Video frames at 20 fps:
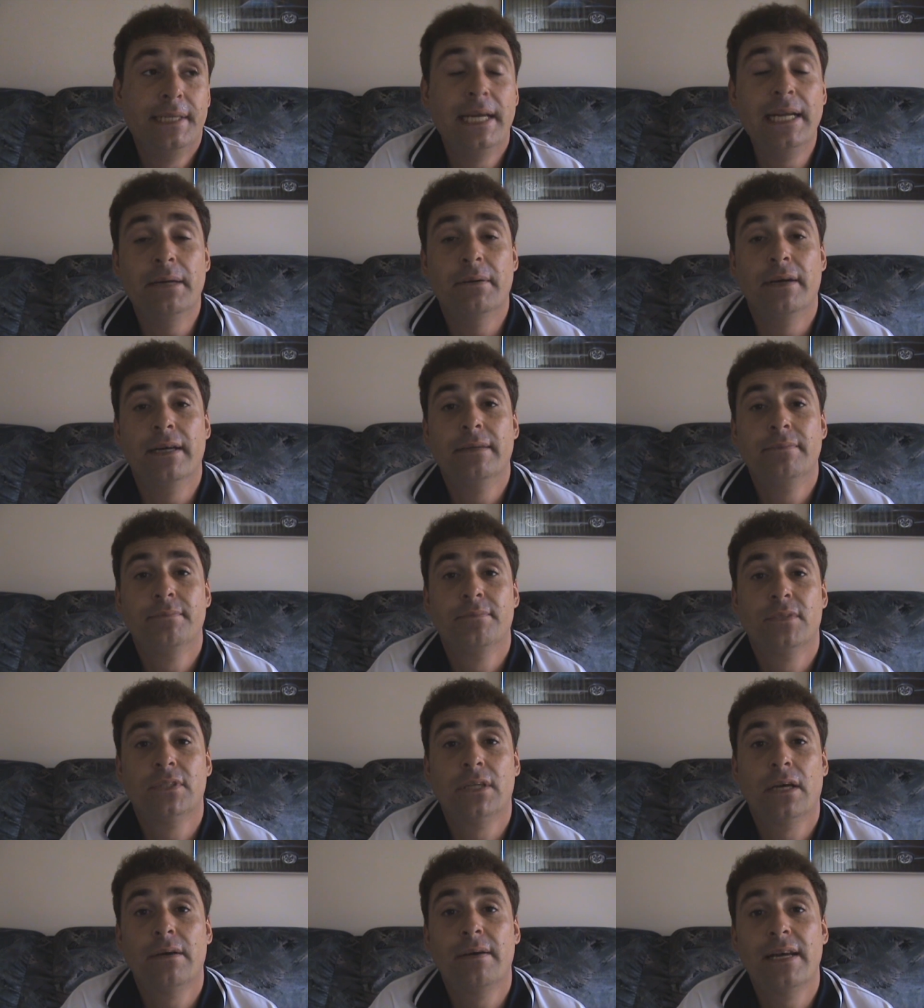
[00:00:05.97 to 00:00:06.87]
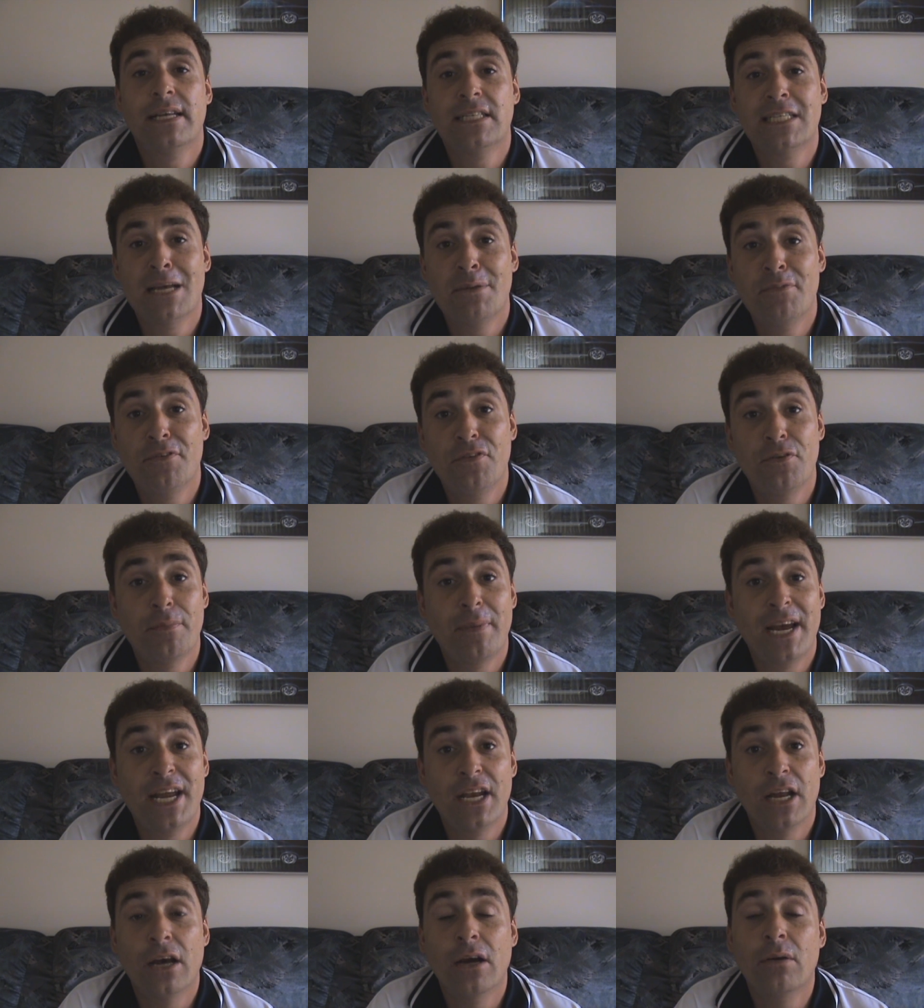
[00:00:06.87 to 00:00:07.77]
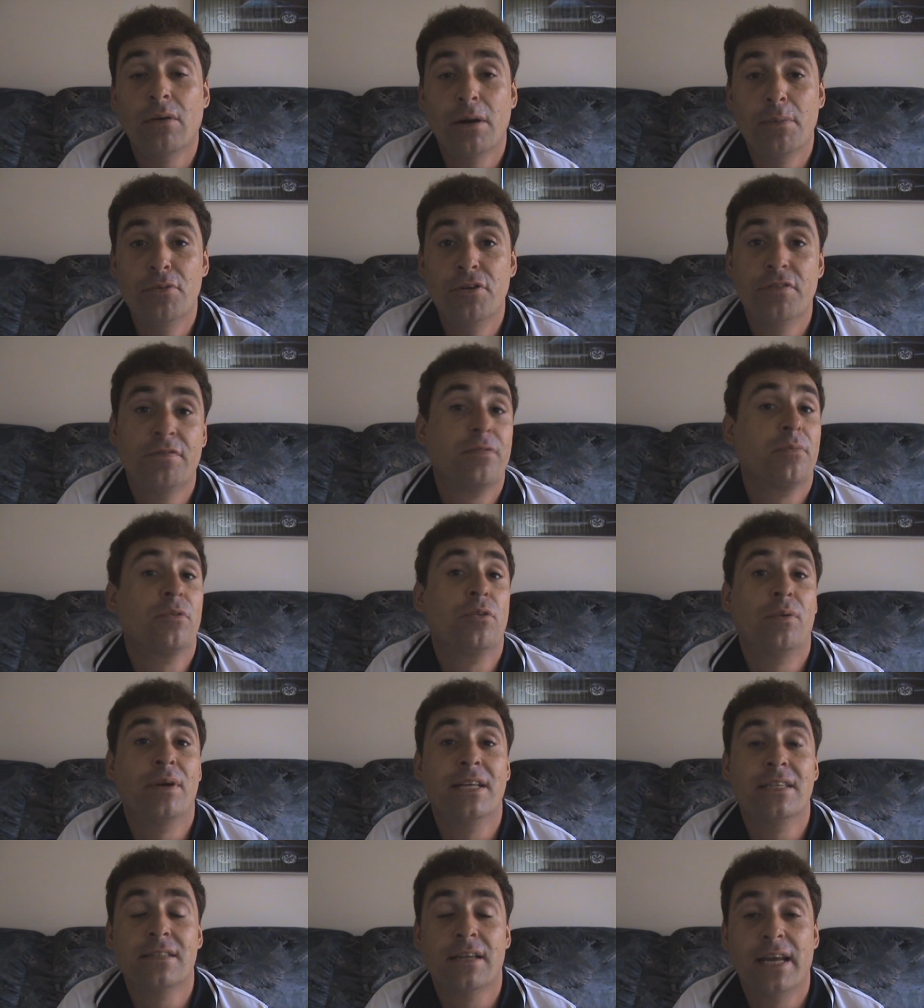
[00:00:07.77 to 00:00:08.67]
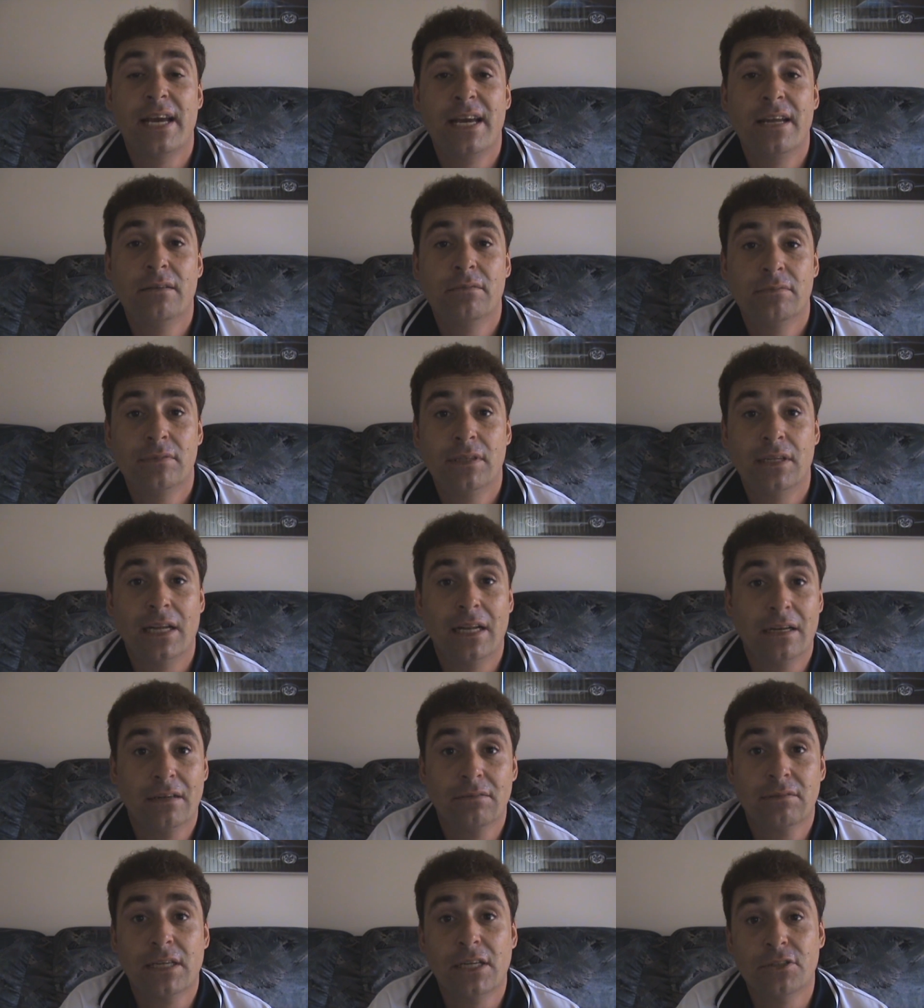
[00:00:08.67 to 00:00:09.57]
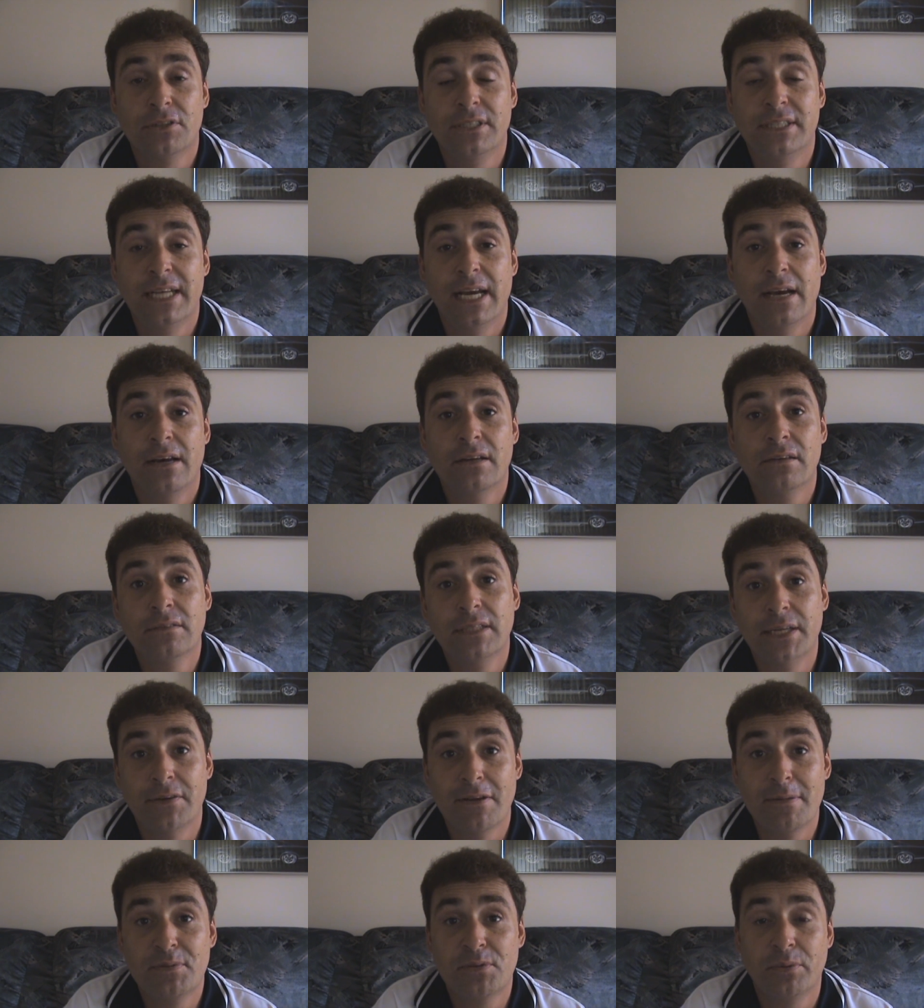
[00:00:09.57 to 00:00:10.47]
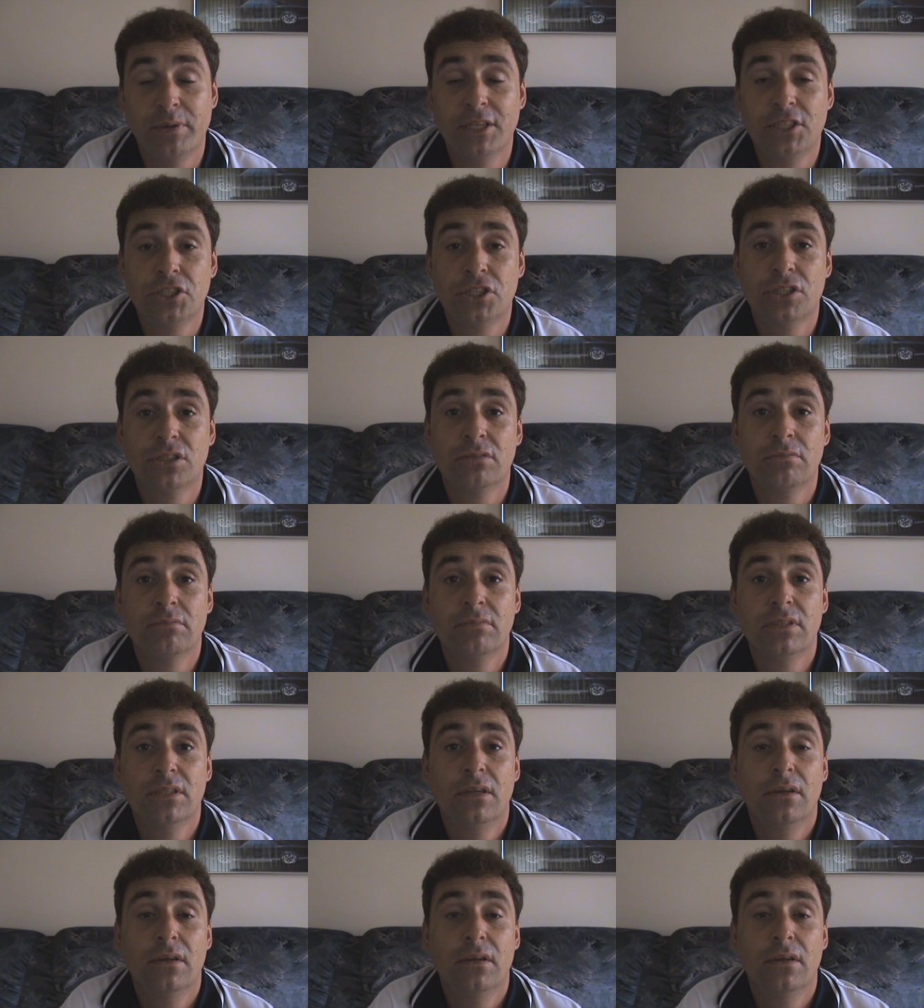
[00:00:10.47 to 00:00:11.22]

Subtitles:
Anyway, so as some of you may know, I moved from Queensland, a little country town near Ipswich.